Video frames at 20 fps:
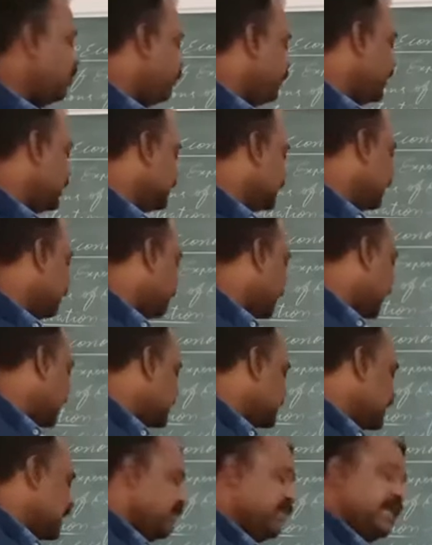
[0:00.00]
When the
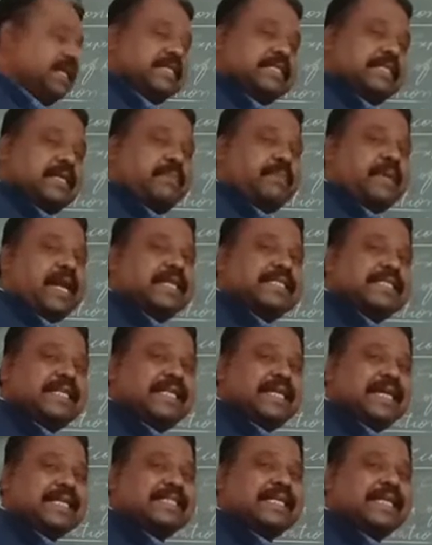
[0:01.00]
price level is the price
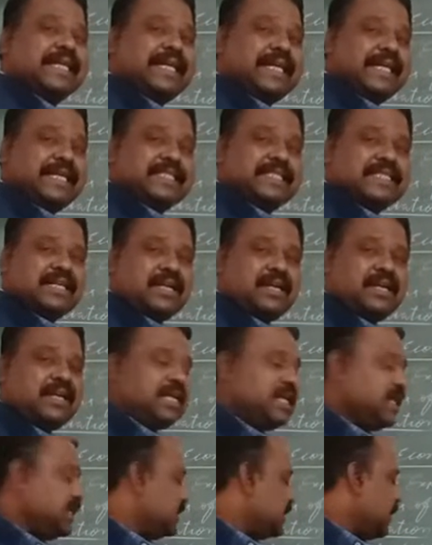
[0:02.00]
index increased,
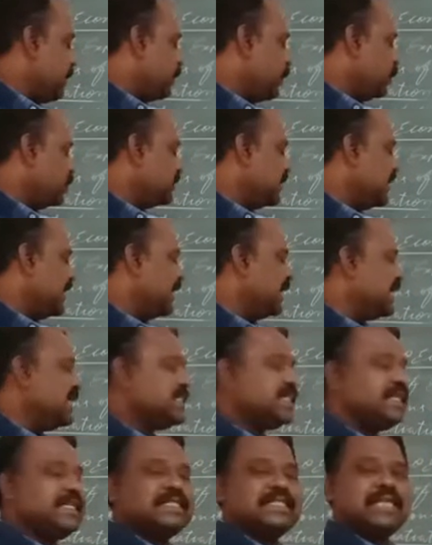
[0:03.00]
the producer
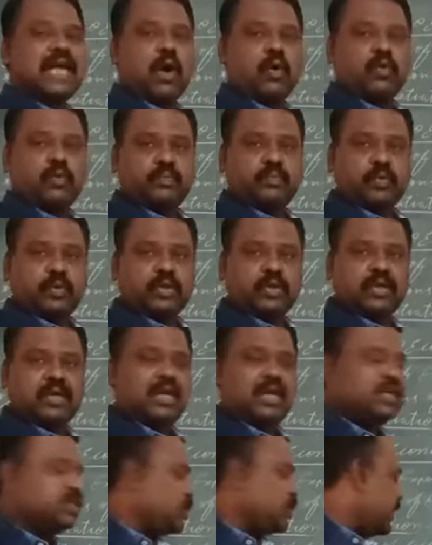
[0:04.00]
increases the output.